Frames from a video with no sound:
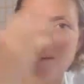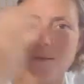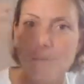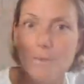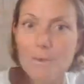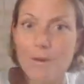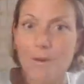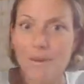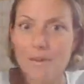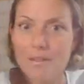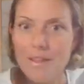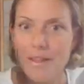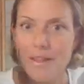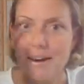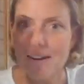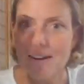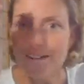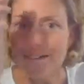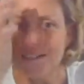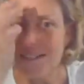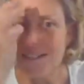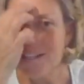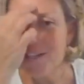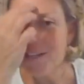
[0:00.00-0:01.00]
When you're
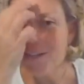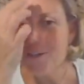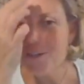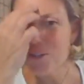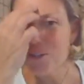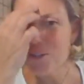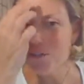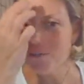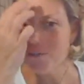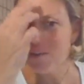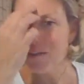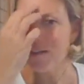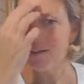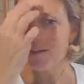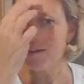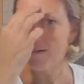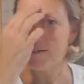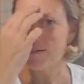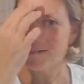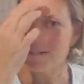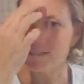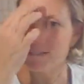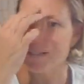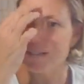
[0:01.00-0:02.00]
there, take your 2
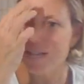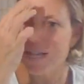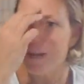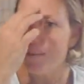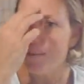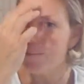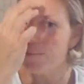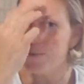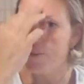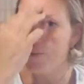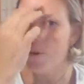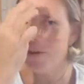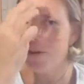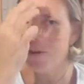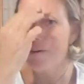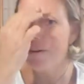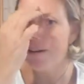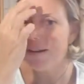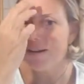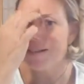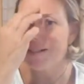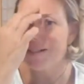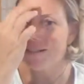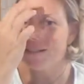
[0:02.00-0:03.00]
fingers and tap between your
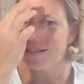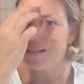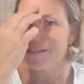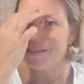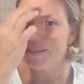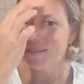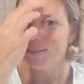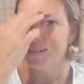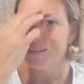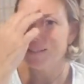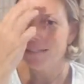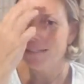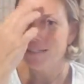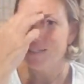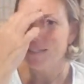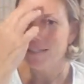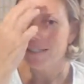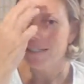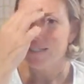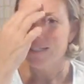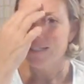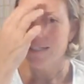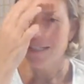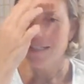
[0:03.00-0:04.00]
eyes
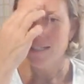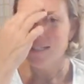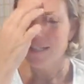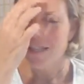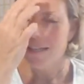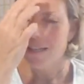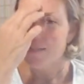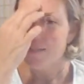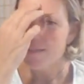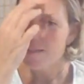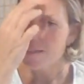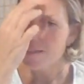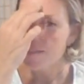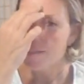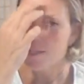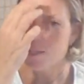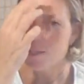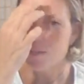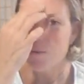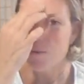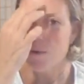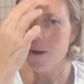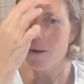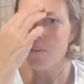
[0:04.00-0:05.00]
and say, this is
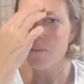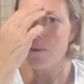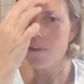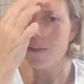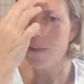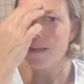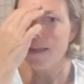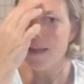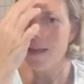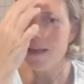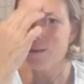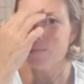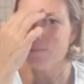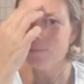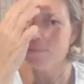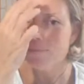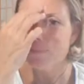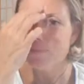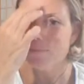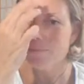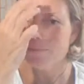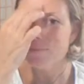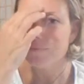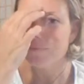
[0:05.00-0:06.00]
who I really am,
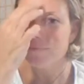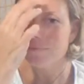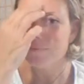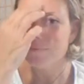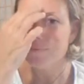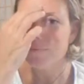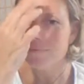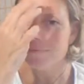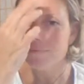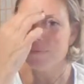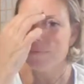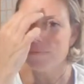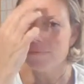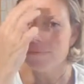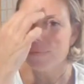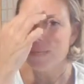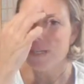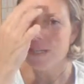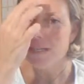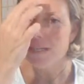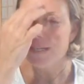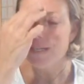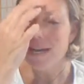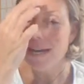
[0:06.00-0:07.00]

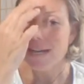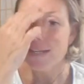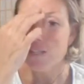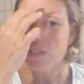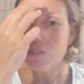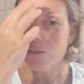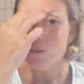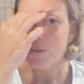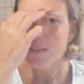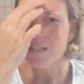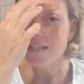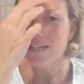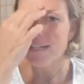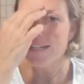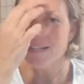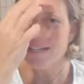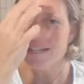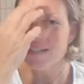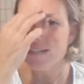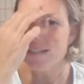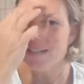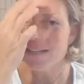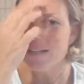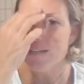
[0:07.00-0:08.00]
naturally and
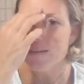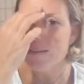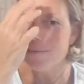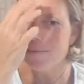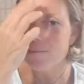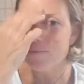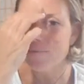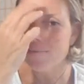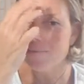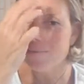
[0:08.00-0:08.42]
easily.